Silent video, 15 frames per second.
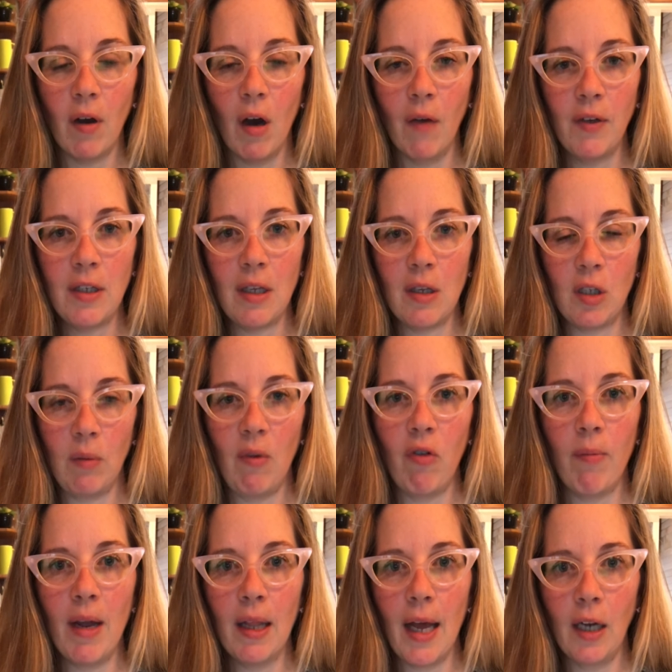obviously this is going to be
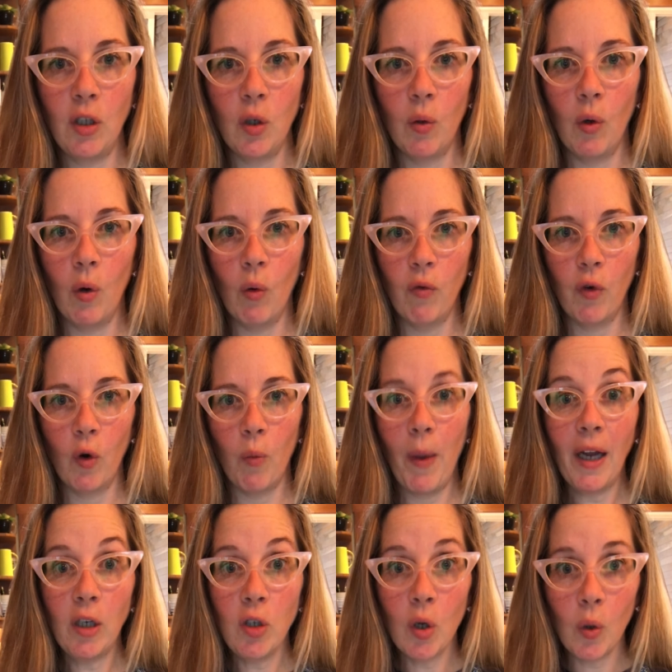for my
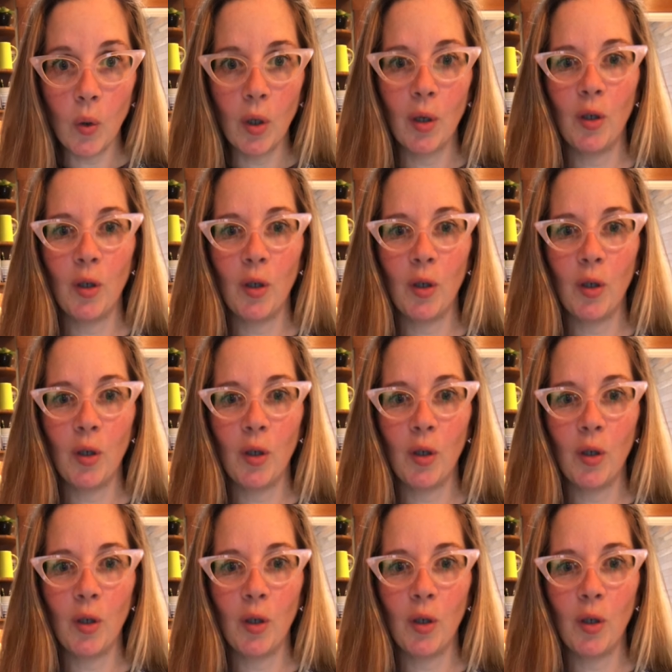lacto-ovo-pecto